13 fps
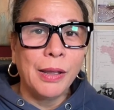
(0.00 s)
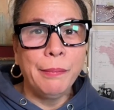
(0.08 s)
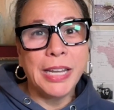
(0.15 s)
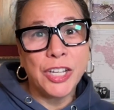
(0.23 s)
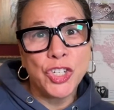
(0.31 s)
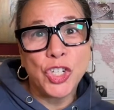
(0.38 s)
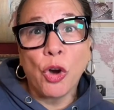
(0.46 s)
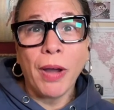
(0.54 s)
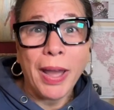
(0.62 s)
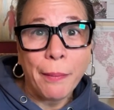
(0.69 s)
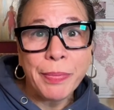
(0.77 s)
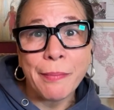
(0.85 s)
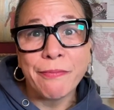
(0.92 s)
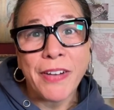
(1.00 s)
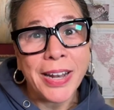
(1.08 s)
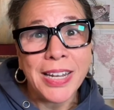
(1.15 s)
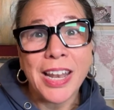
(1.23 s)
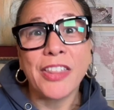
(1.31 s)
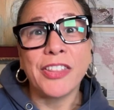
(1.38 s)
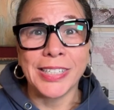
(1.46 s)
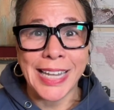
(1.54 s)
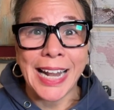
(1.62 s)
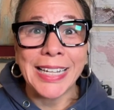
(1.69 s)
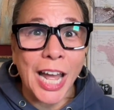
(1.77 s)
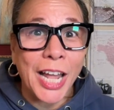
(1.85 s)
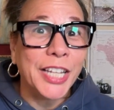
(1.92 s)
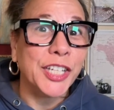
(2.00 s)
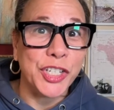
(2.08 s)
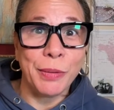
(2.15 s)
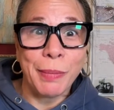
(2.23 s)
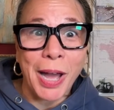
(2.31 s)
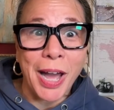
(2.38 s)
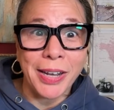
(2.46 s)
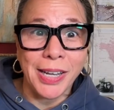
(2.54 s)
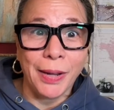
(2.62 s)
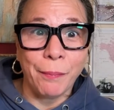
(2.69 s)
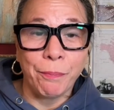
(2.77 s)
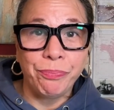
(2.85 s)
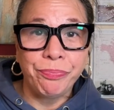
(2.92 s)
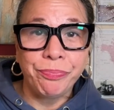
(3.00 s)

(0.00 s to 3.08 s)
because you're going to help them find another Scientology body.